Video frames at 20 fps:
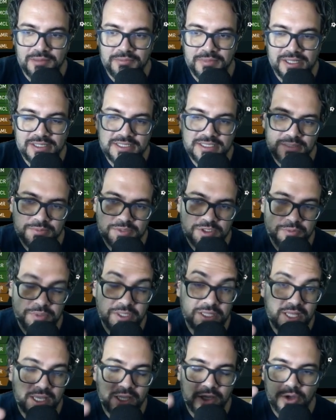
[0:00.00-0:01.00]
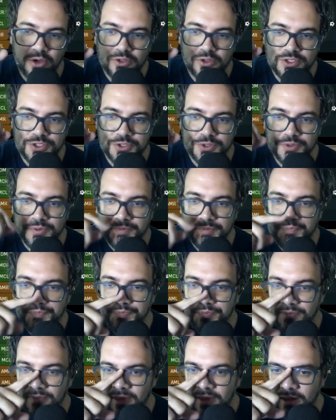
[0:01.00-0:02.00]
That seems to be their go-to.
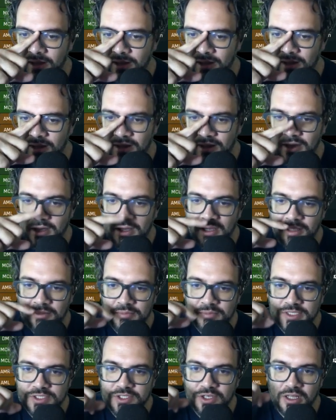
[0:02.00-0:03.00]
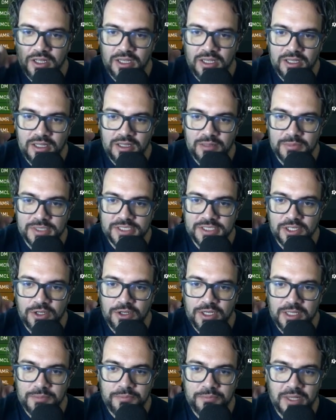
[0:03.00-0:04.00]
And
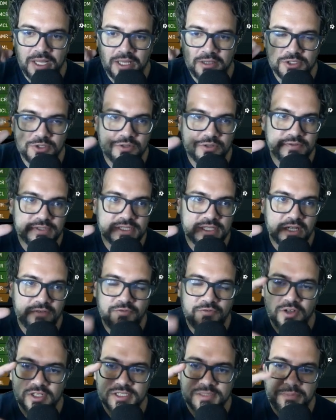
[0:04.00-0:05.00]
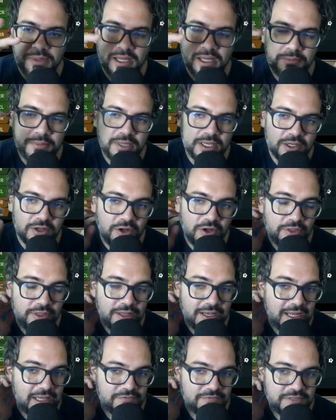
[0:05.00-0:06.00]
Mazzoli playing sort of as an advanced playmaker on the
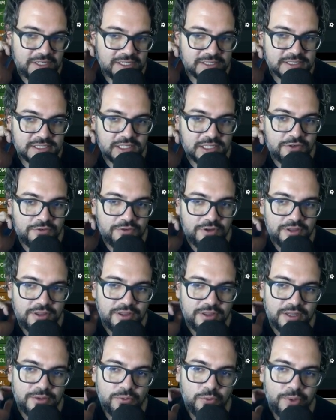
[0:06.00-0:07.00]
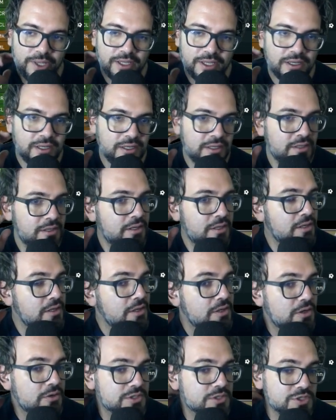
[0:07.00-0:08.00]
left-hand side rather than a winger,
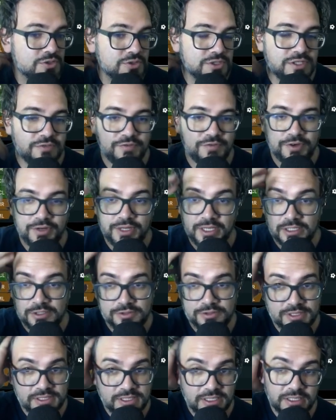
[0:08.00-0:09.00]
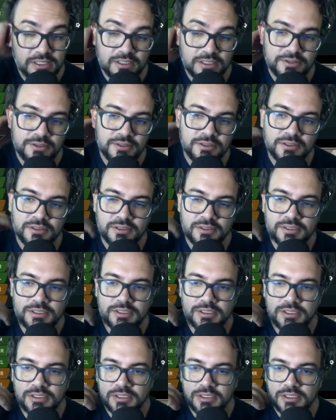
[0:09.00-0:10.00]
which is also very interesting little
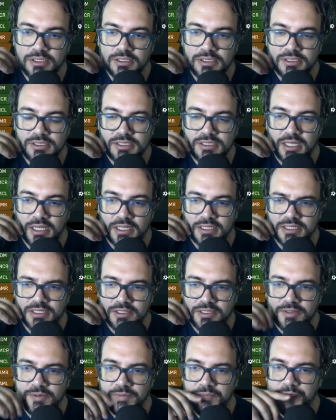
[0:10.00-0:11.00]
tactic.